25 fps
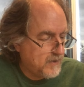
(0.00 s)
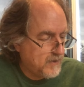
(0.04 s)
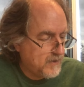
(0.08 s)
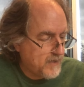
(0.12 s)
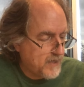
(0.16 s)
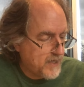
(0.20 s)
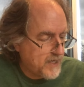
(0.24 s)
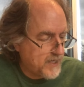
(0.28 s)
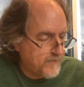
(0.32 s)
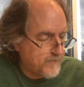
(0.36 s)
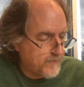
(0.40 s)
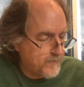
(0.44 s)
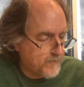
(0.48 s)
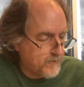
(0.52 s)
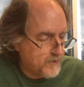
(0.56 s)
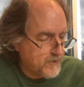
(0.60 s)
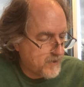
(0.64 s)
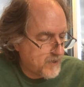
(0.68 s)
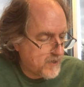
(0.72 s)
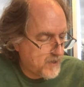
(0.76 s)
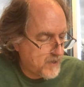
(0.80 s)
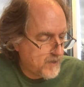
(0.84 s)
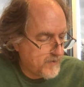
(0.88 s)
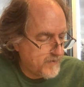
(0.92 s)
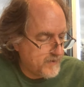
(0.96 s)
and if we would
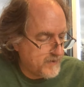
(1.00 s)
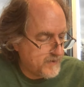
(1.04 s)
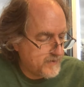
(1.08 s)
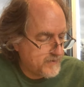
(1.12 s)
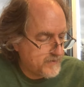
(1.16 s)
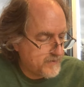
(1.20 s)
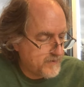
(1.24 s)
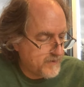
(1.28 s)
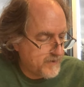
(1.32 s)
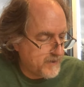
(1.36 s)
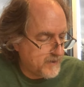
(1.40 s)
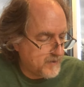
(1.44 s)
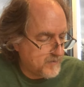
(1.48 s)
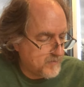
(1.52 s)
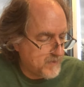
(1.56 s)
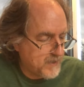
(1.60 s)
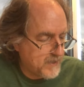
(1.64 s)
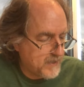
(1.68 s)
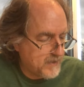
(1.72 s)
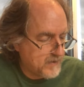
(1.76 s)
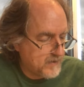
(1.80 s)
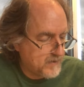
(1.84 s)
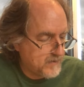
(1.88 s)
call this like make